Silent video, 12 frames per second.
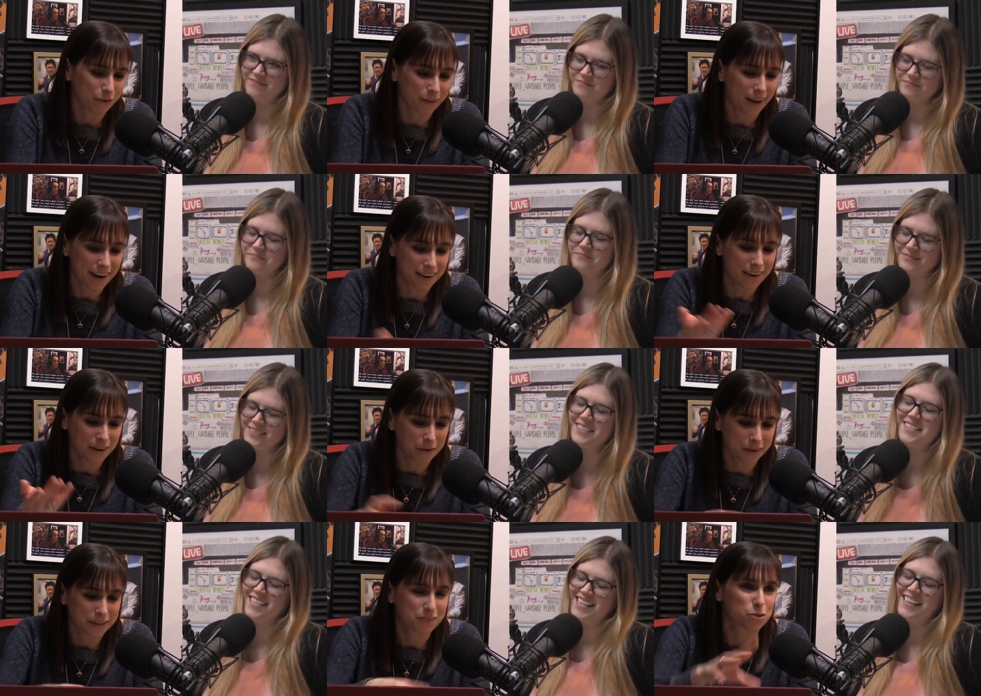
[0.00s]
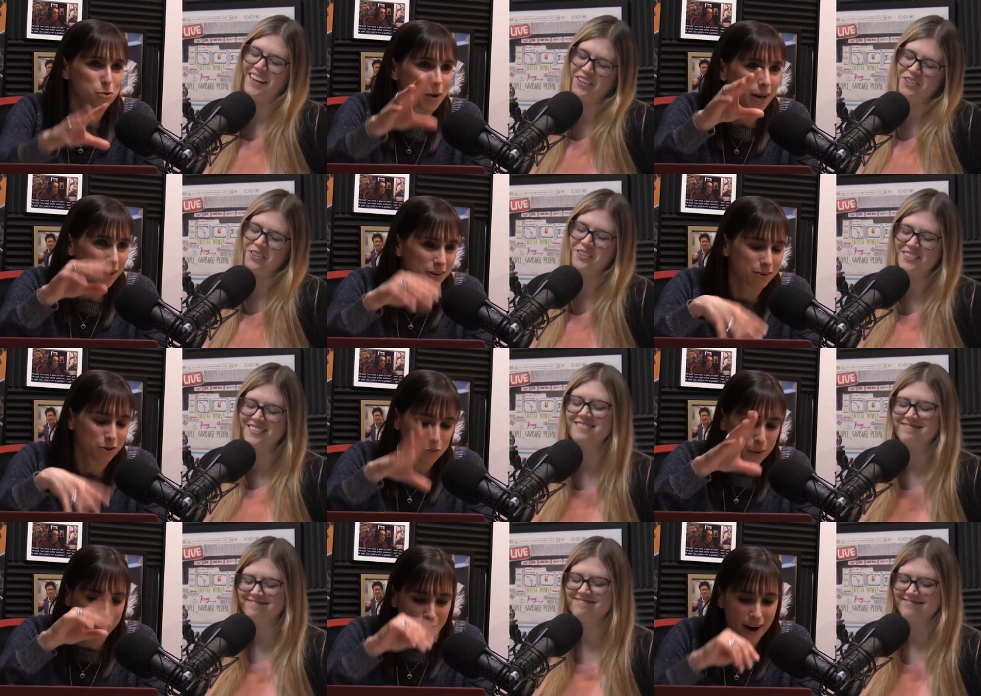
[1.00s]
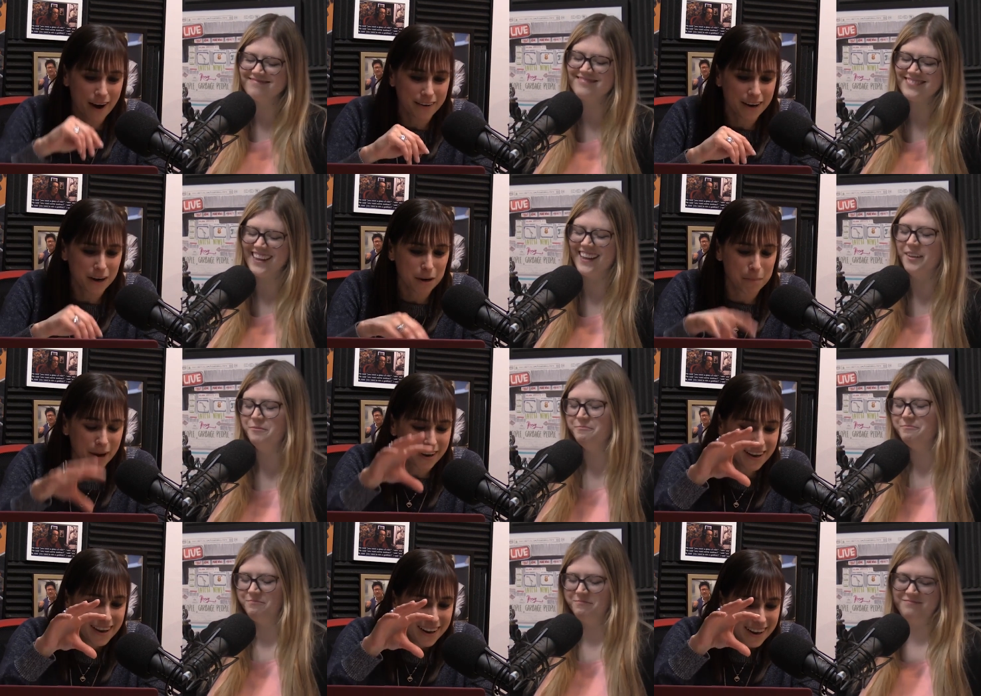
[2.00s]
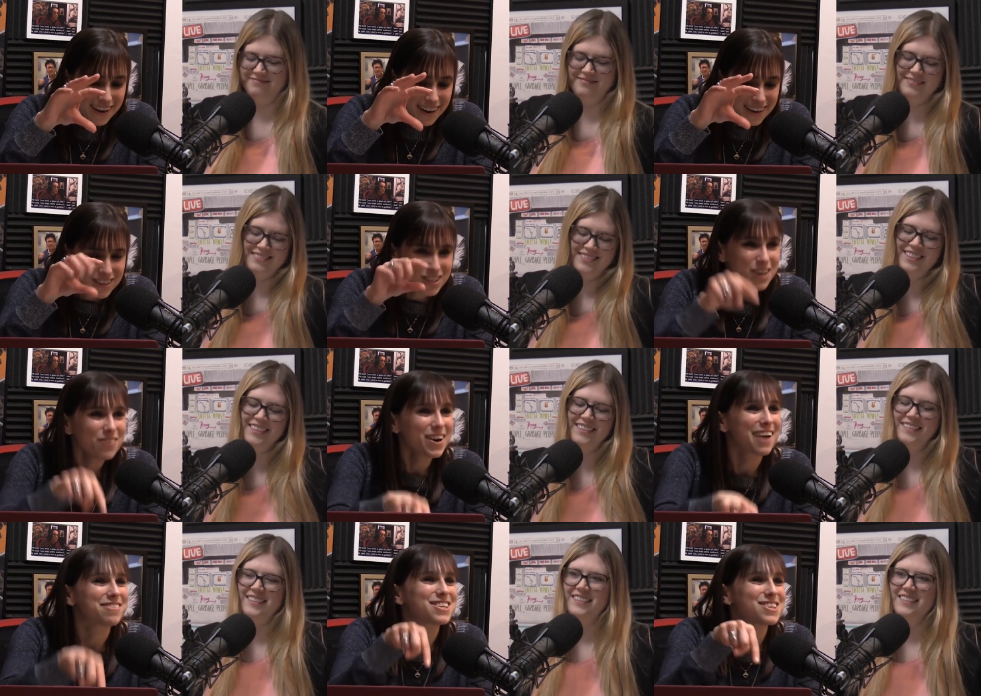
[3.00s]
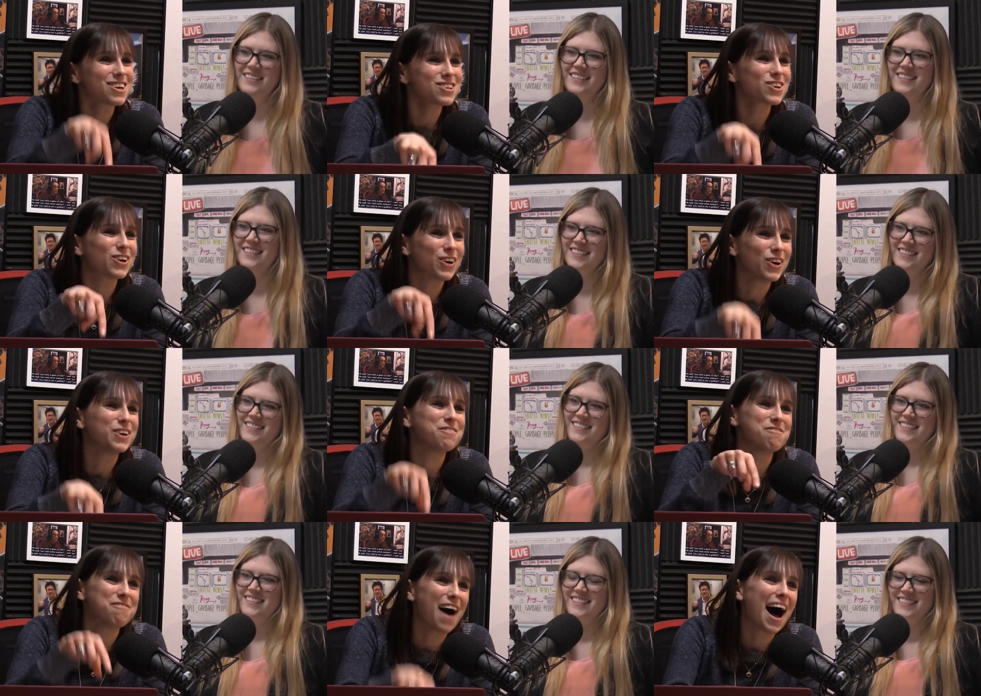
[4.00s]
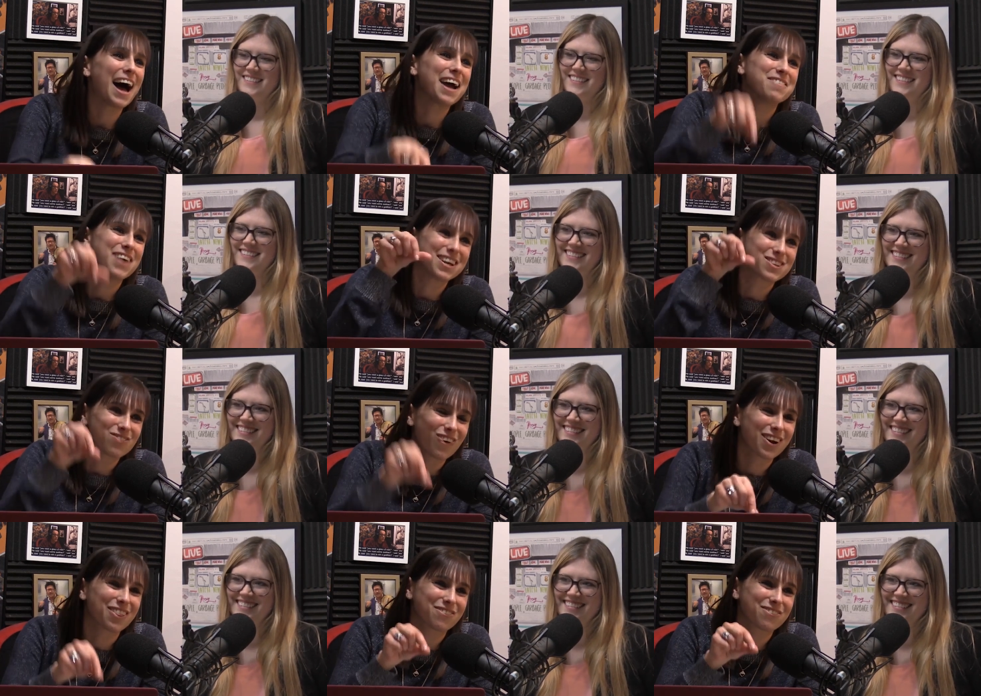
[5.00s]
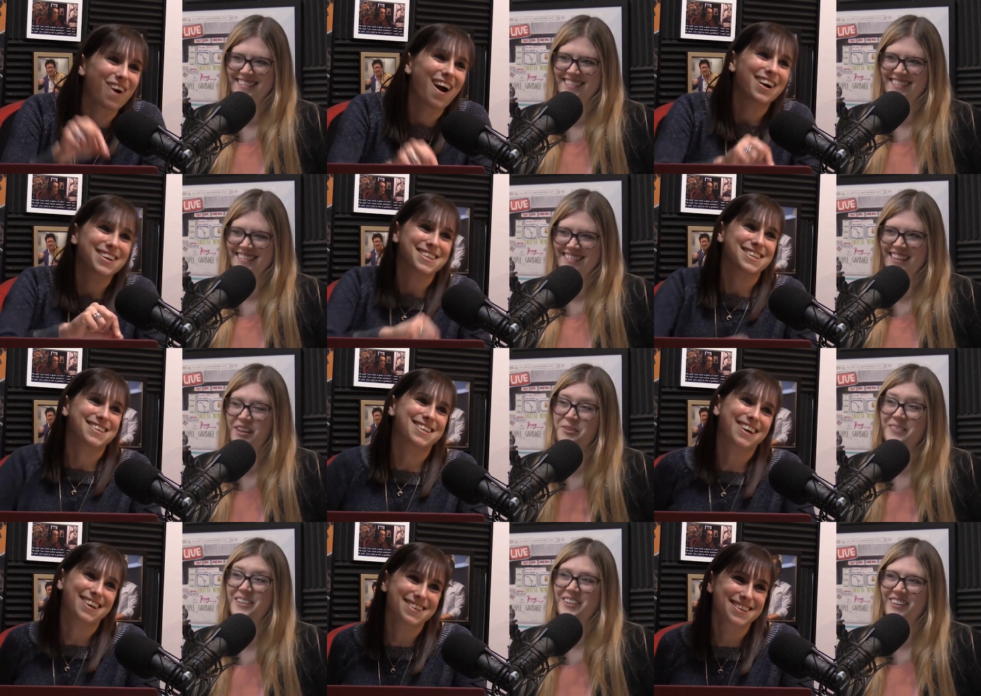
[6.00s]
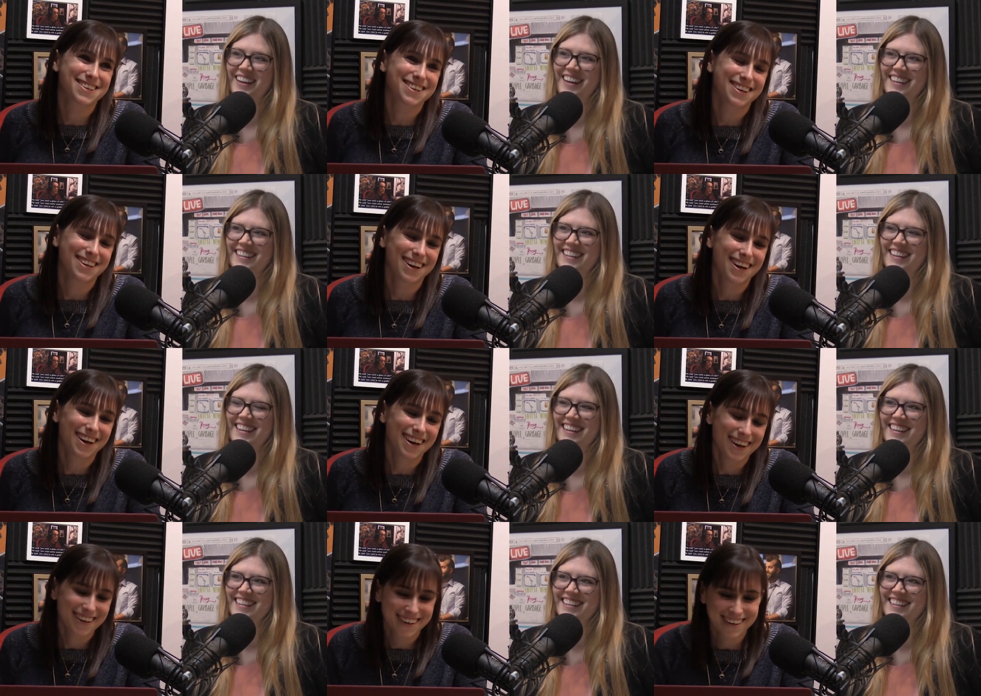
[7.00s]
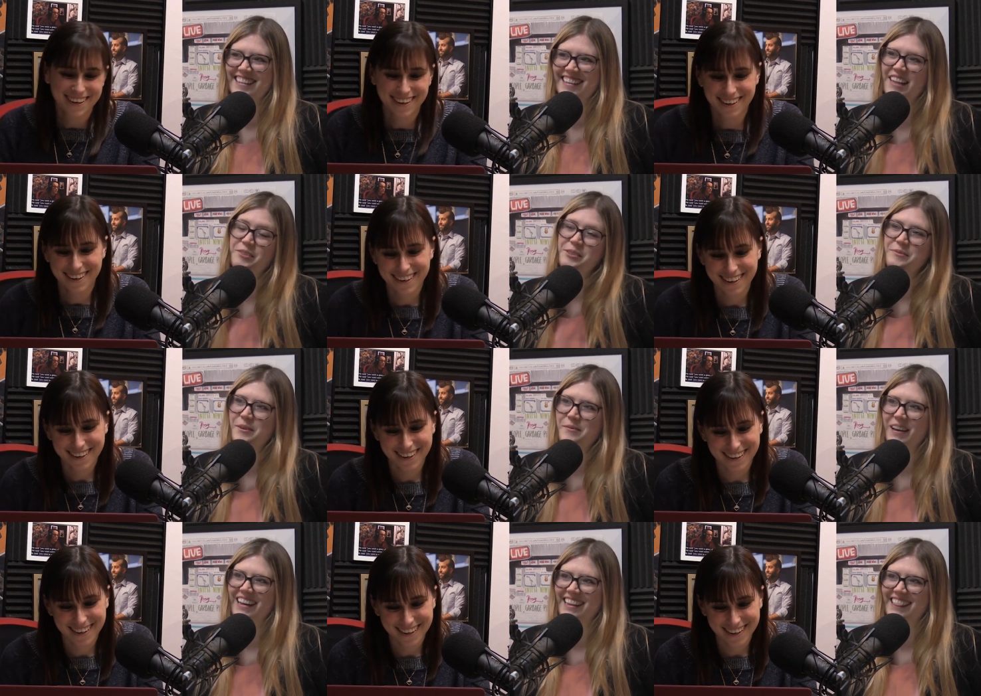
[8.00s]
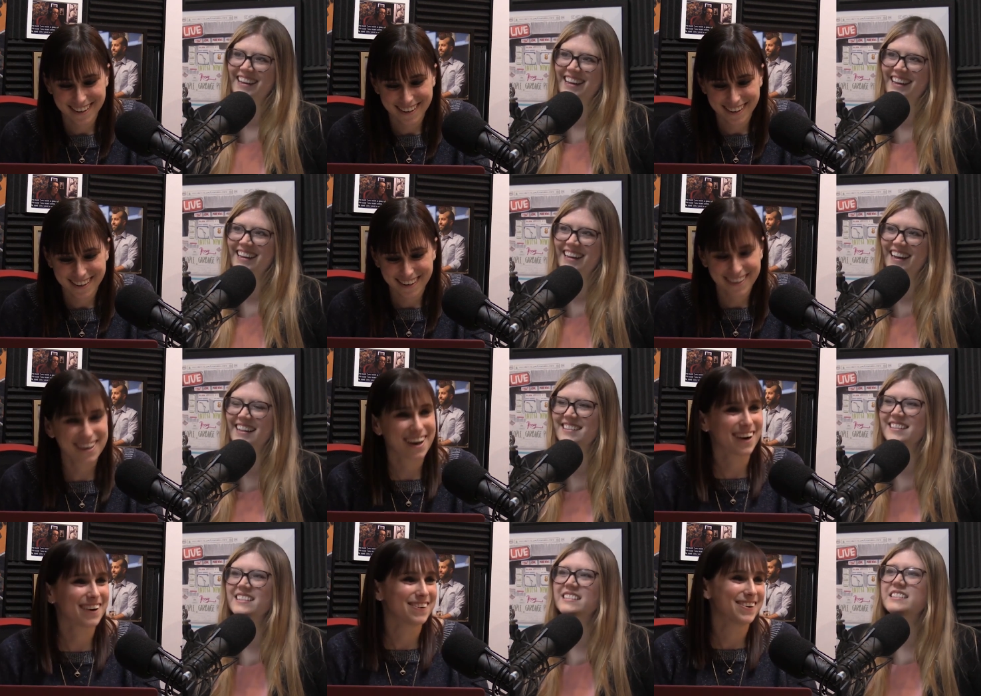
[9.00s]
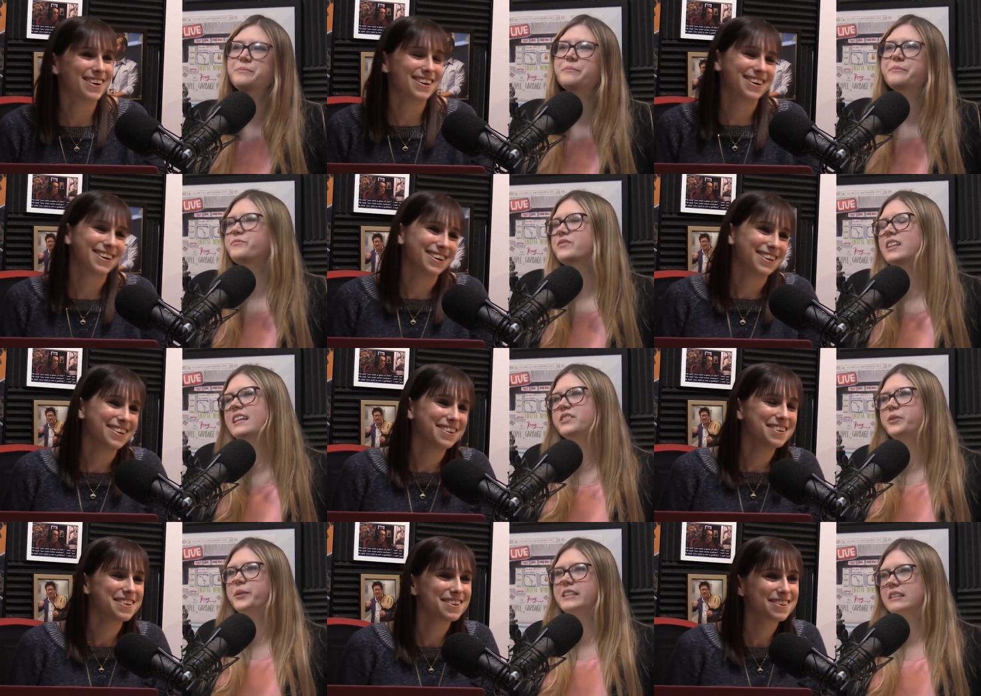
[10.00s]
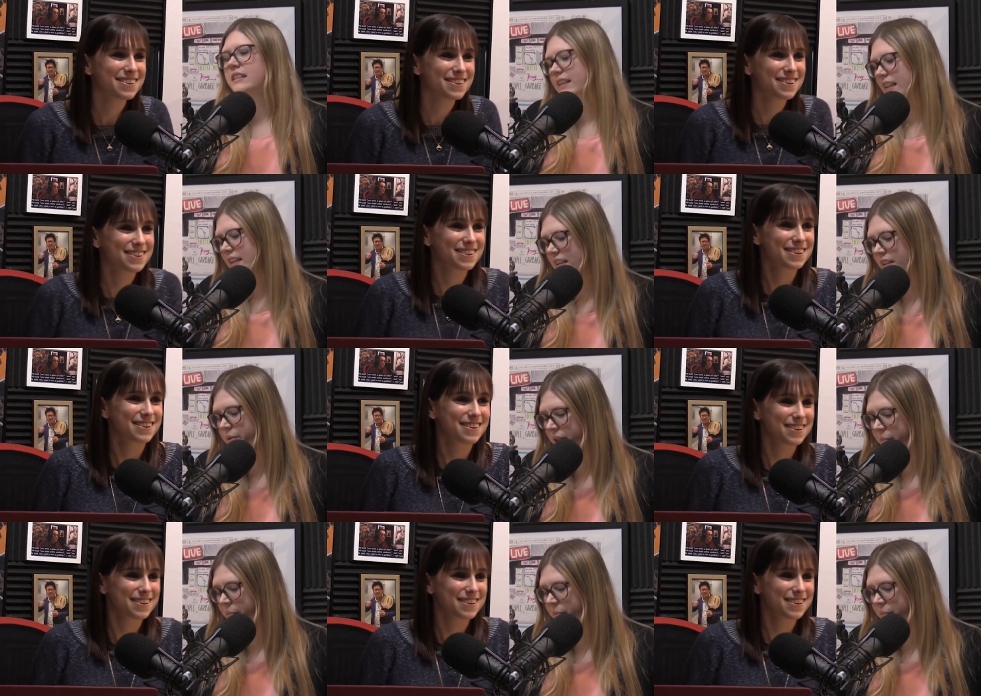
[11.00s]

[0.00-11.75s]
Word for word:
Speaker 1: like you know like Teenagers. the tween the tween crowd here, yeah. but she would have such a good vibe as one of the
Speaker 2: Frog Sisters. That would be great. Yeah, I wouldn't be mad at that. No. Know, the other reason I think that it really